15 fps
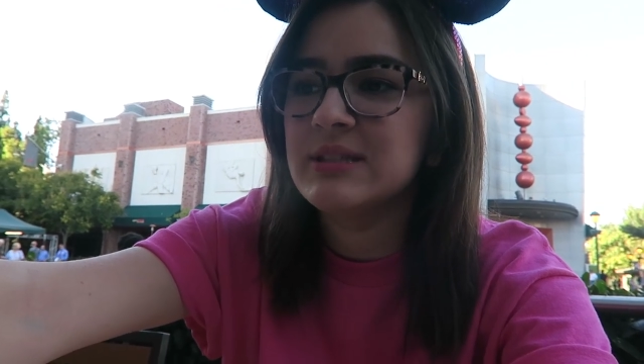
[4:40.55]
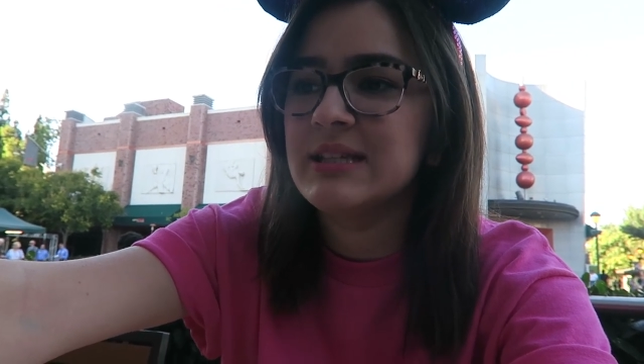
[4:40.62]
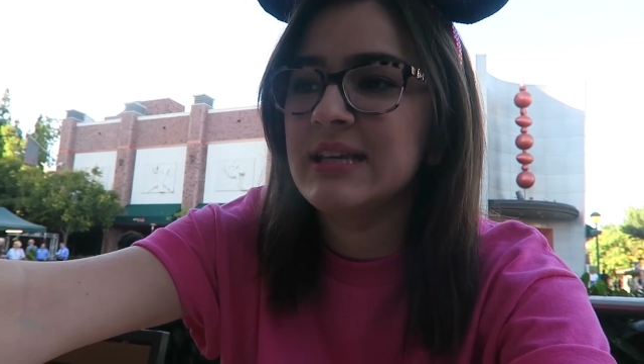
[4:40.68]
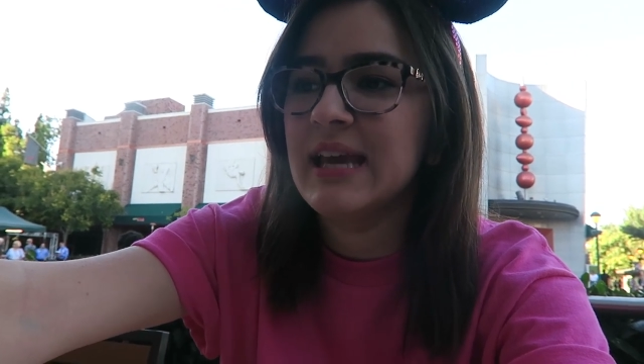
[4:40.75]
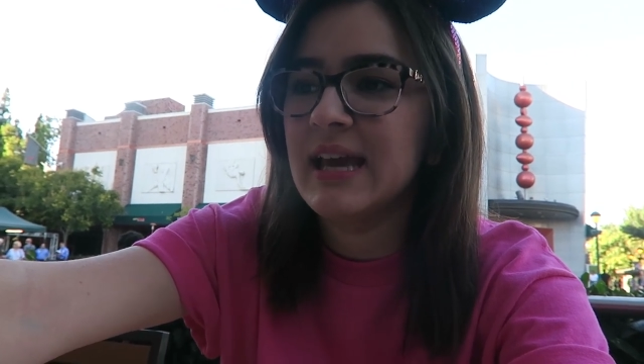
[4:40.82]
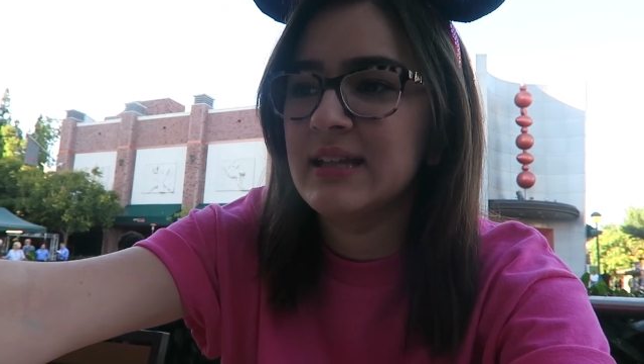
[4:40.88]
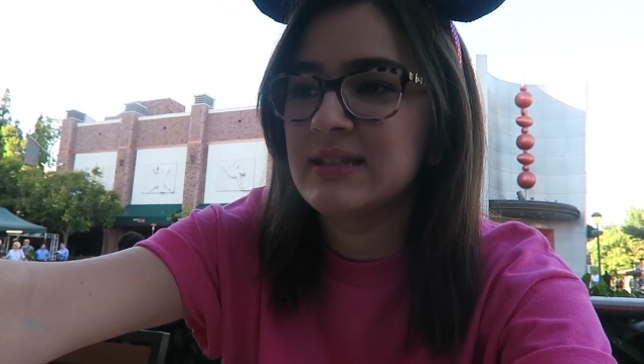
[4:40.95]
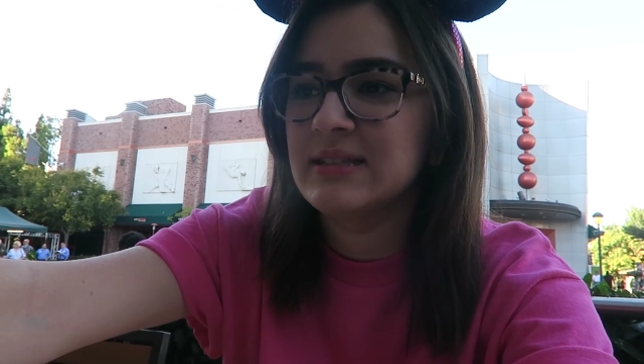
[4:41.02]
to
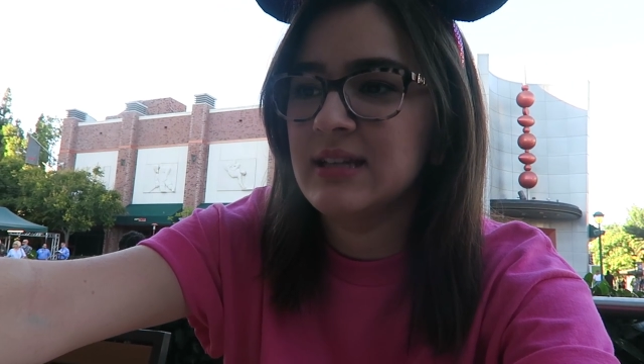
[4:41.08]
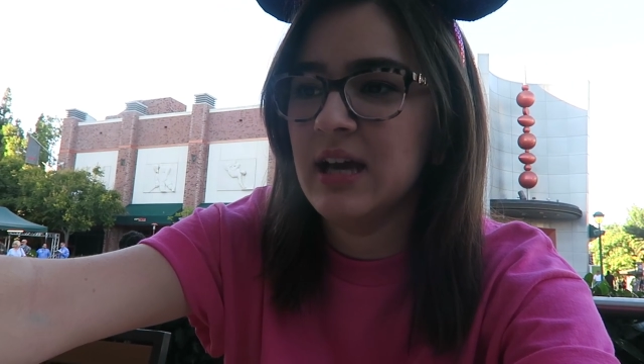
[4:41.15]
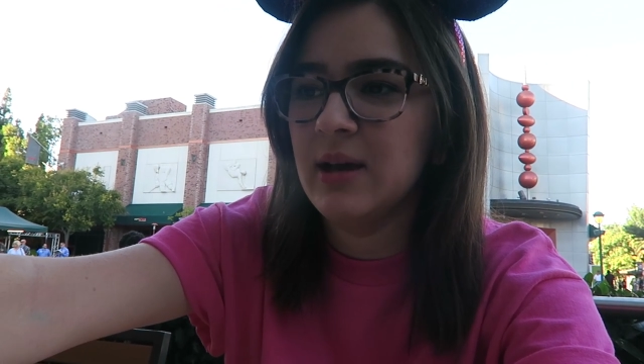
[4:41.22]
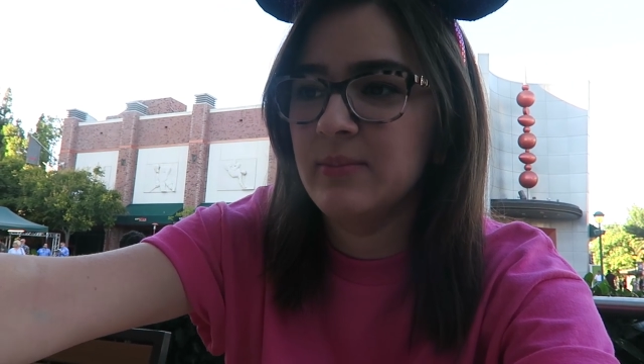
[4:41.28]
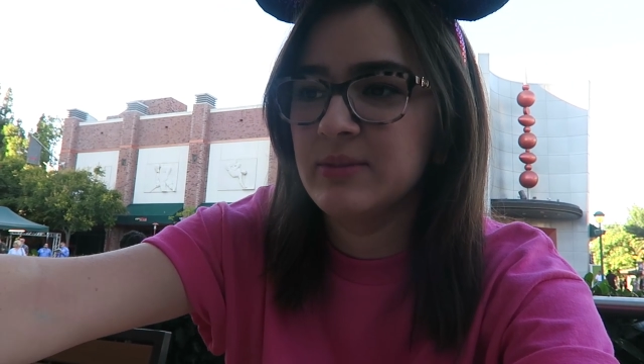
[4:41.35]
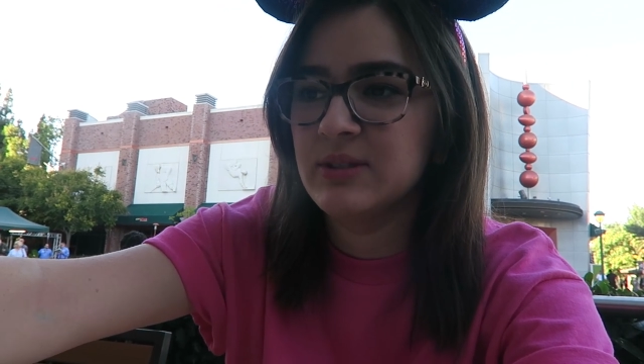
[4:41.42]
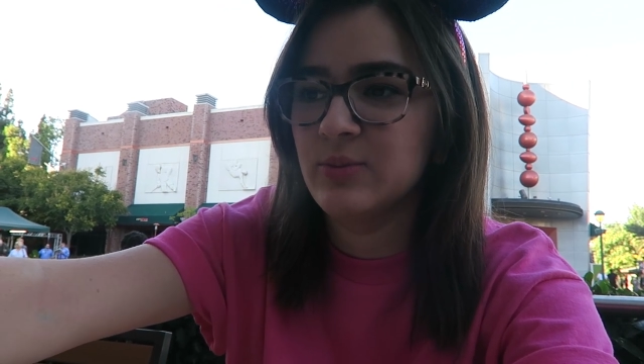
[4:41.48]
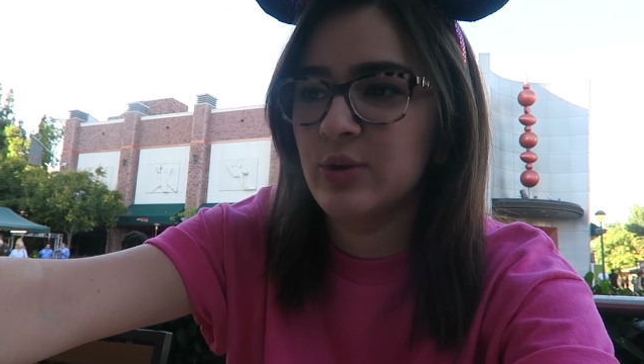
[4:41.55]
get
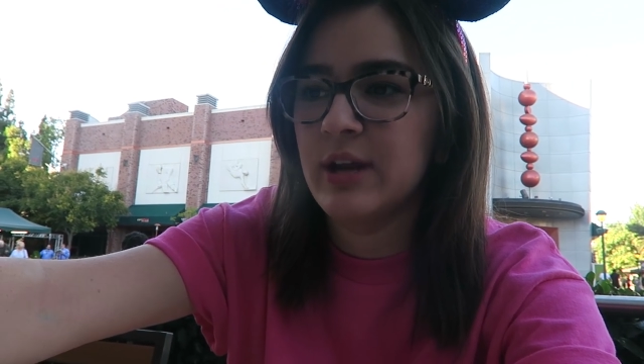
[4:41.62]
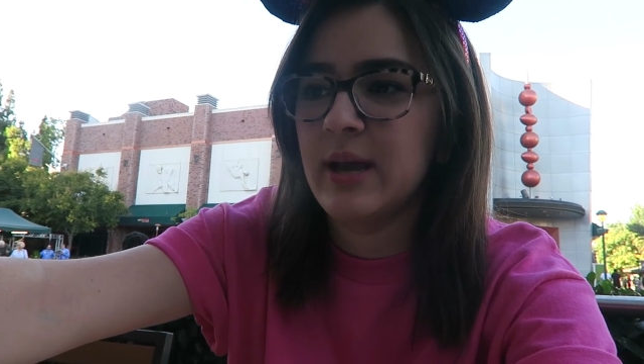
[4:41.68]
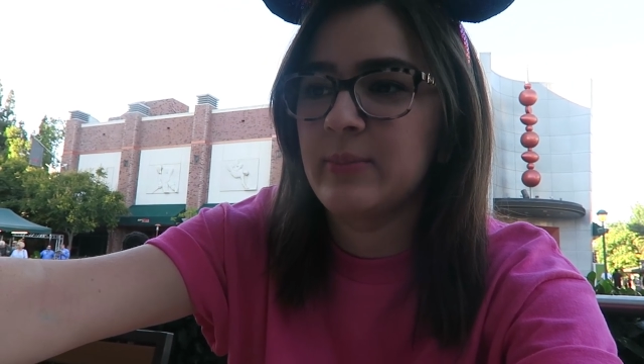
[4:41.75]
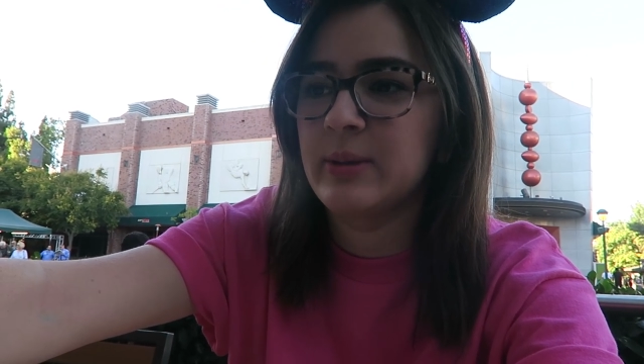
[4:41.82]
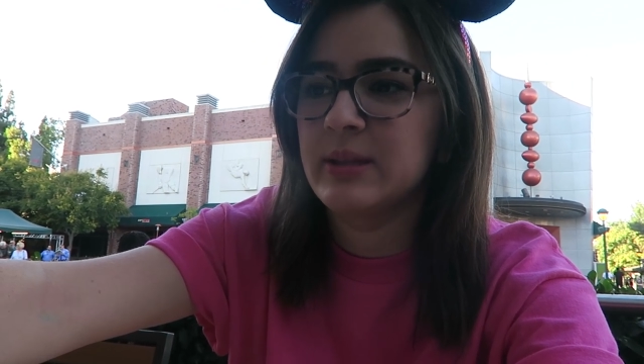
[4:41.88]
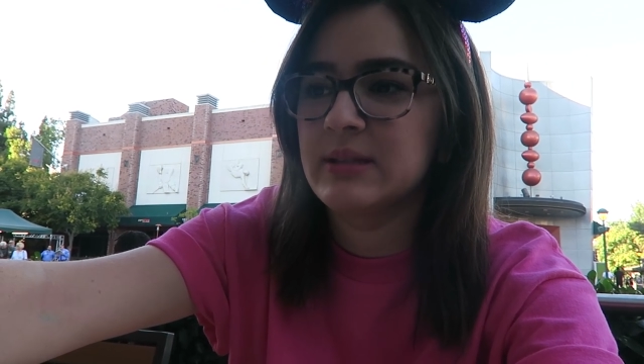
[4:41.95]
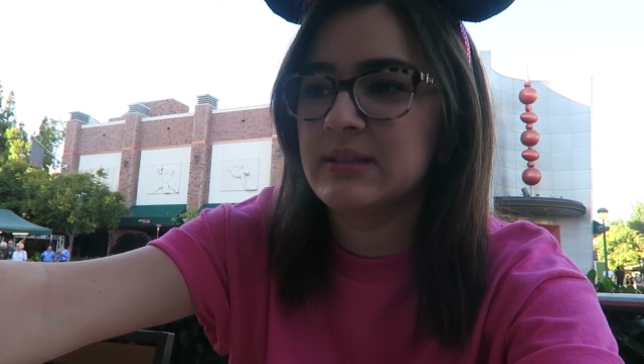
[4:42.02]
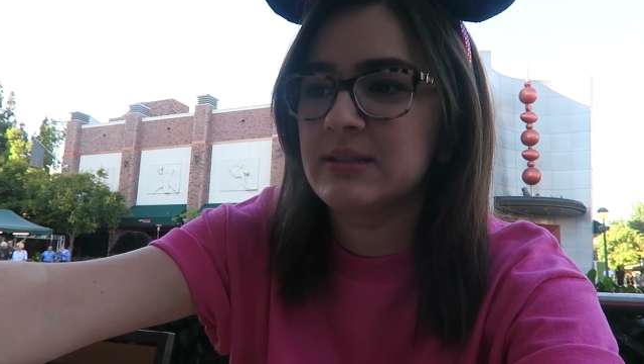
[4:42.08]
some more
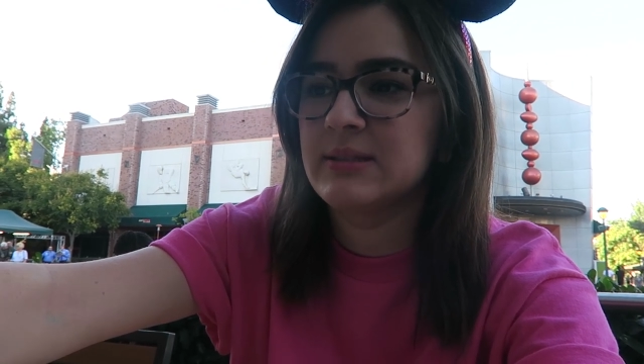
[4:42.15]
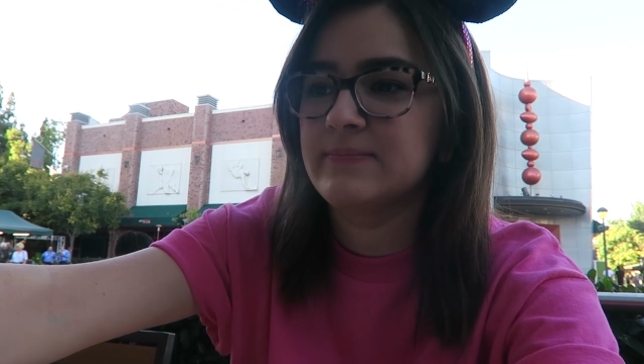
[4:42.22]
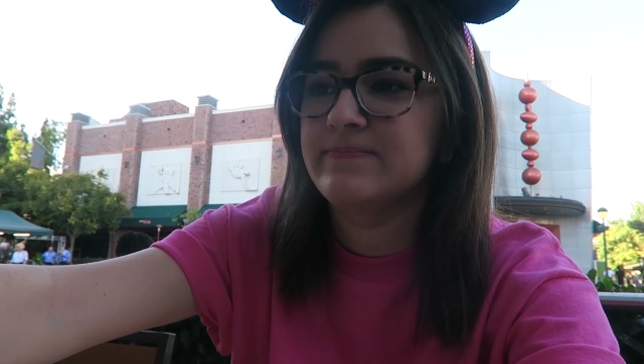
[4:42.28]
napkins.